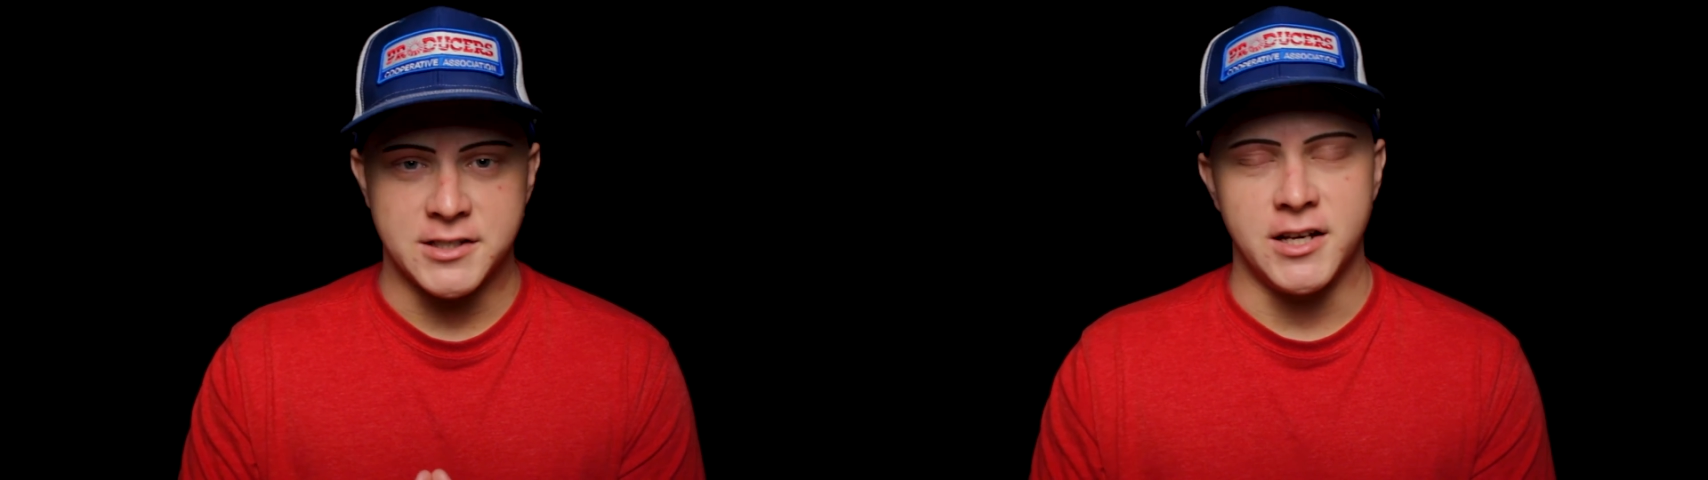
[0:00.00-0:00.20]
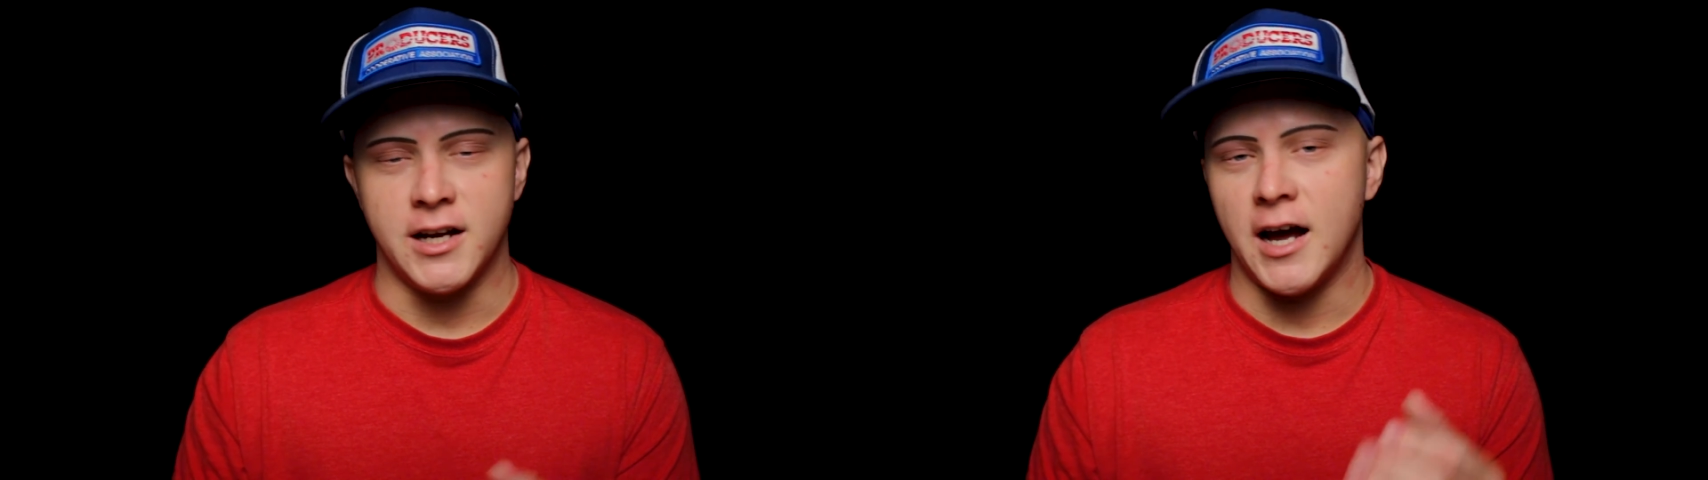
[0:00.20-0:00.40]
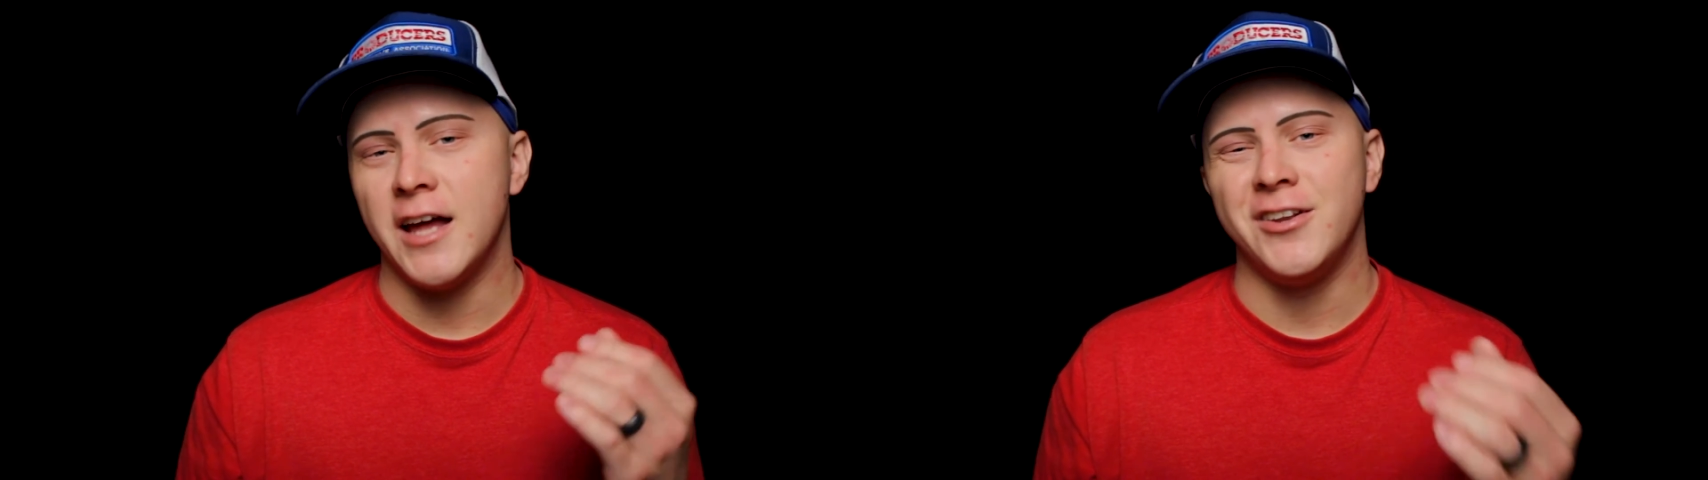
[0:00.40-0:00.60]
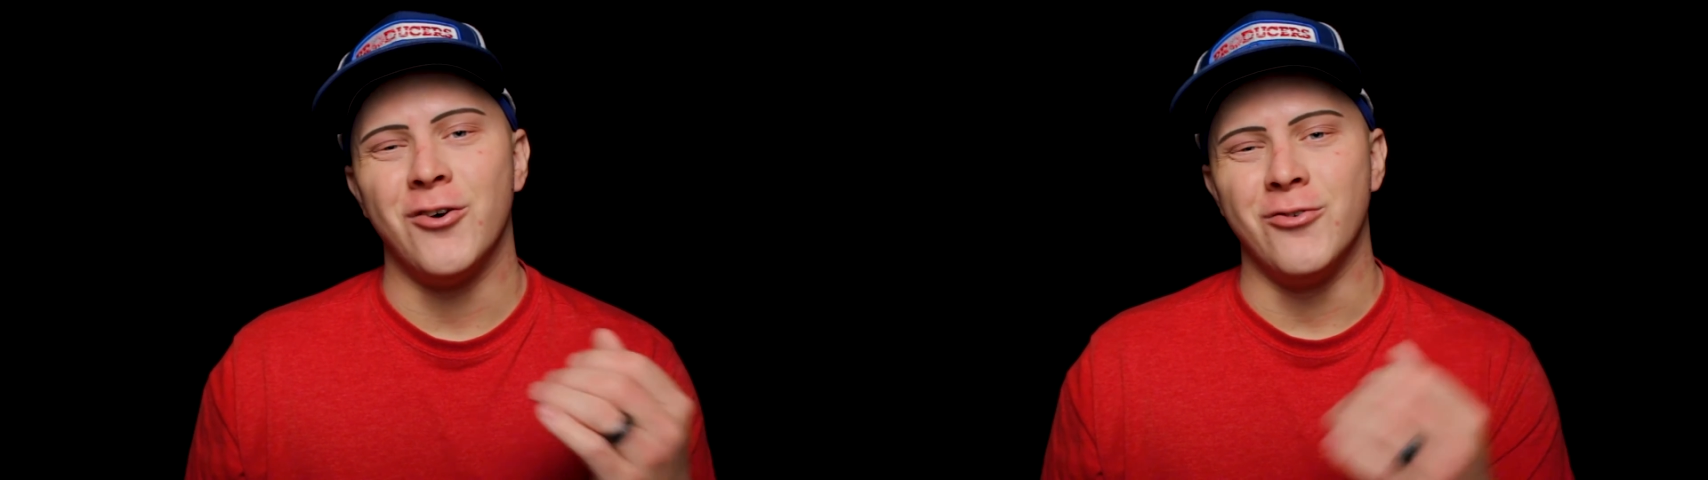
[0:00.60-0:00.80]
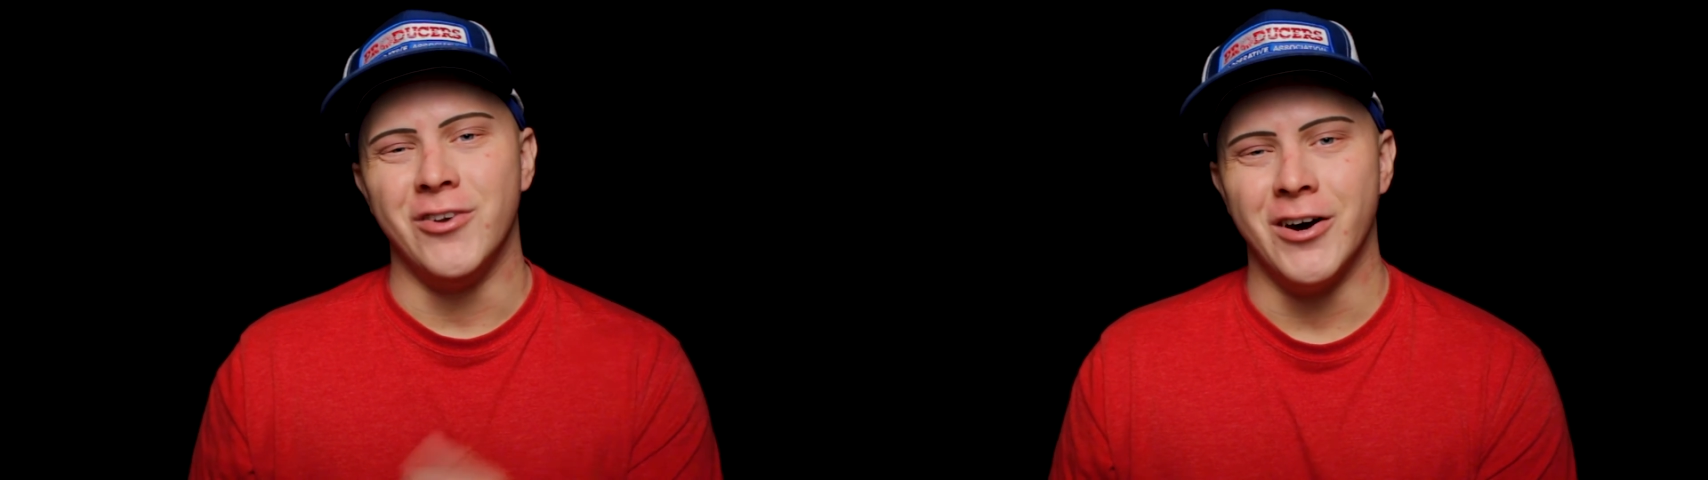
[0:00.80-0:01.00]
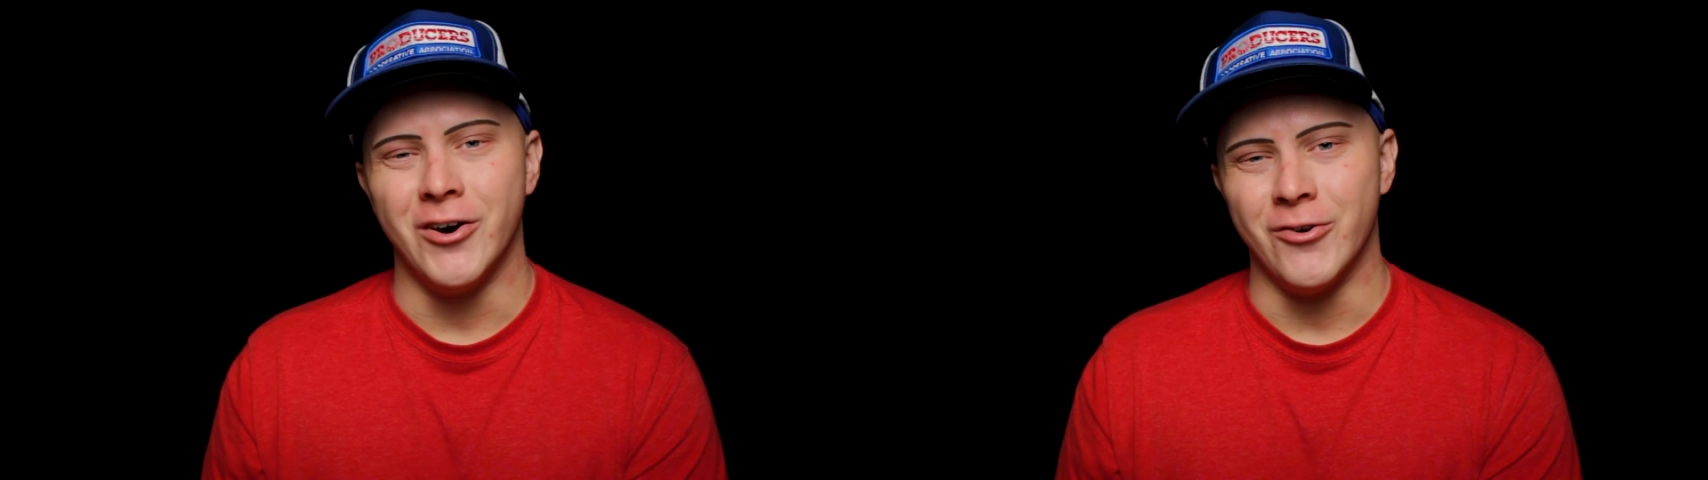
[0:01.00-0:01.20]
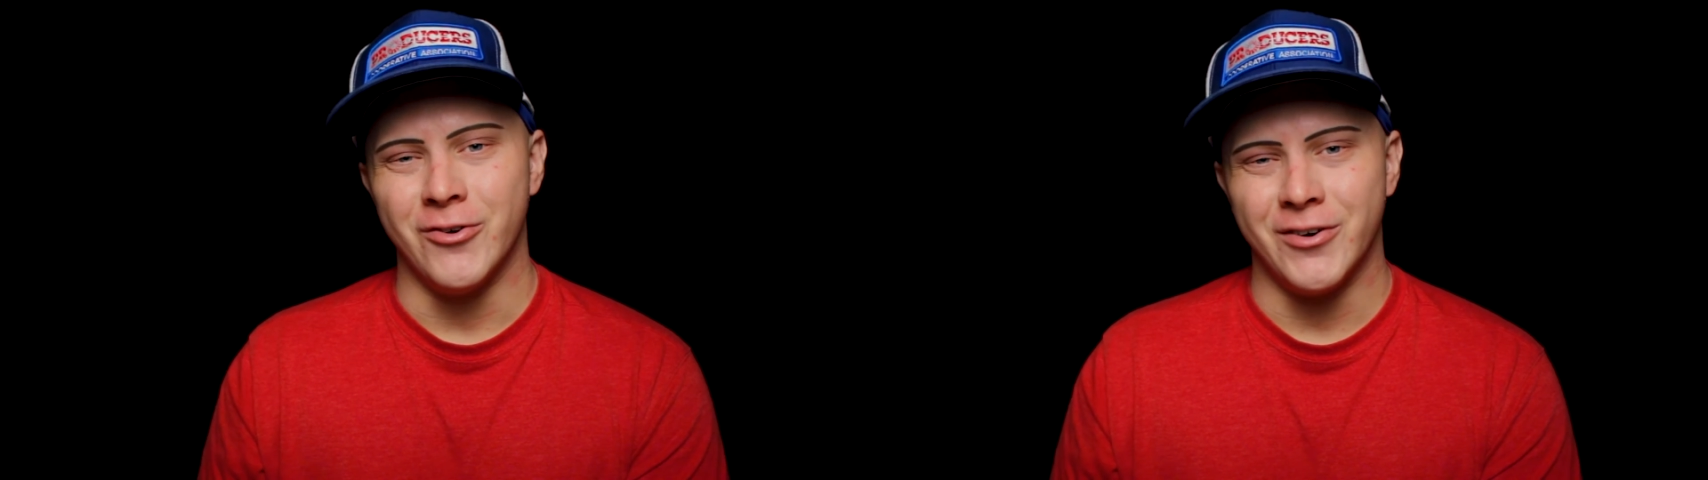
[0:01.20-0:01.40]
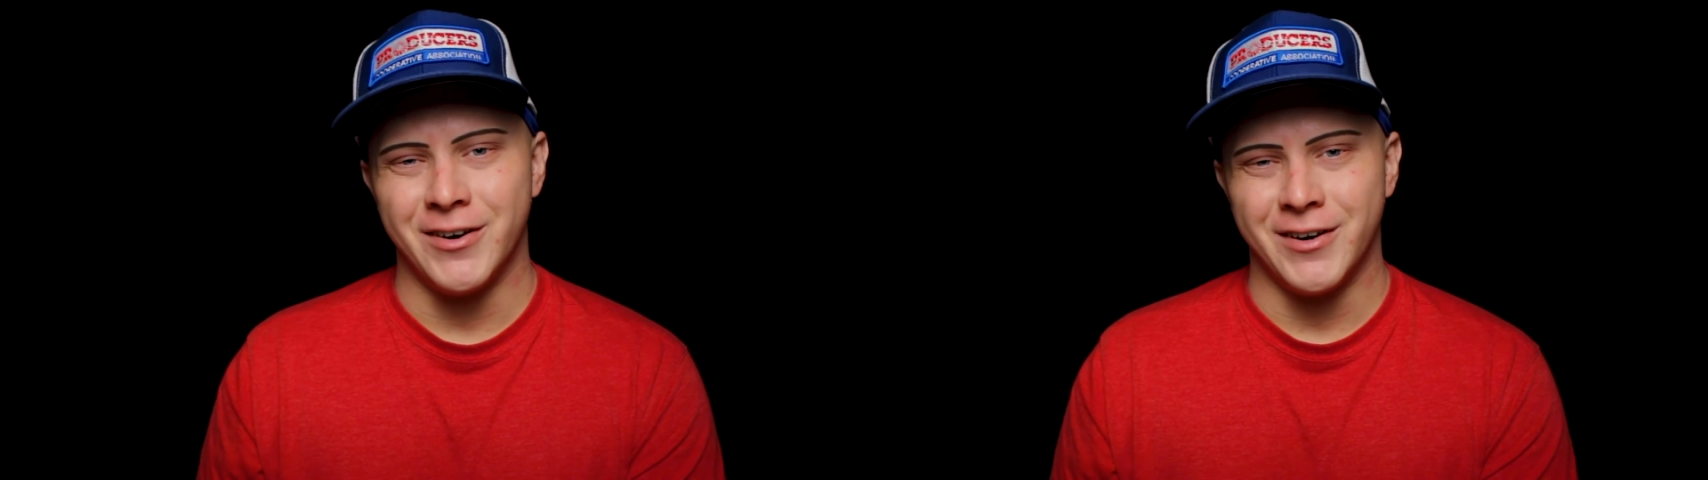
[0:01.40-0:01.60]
said, I don't know